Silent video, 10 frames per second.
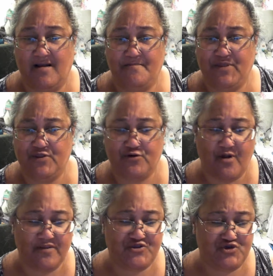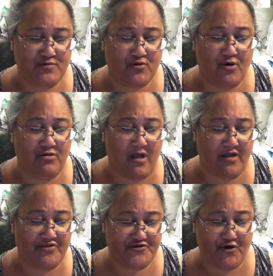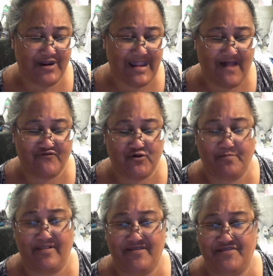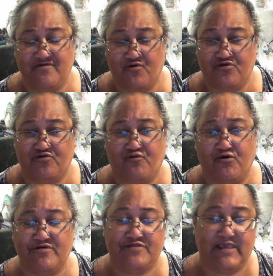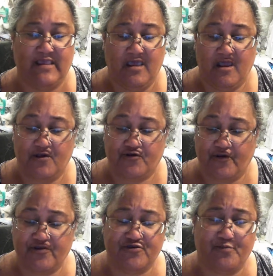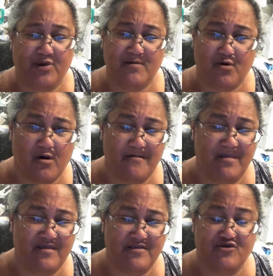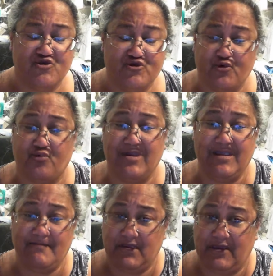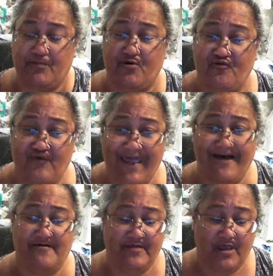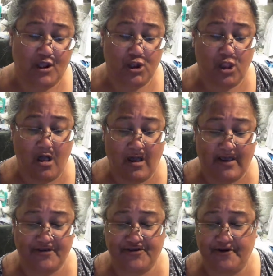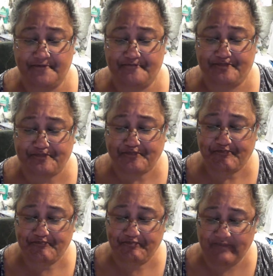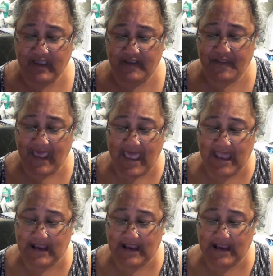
These are all the Jim Crow laws started after Plessy versus Ferguson. So the Supreme Court makes extremely profound laws that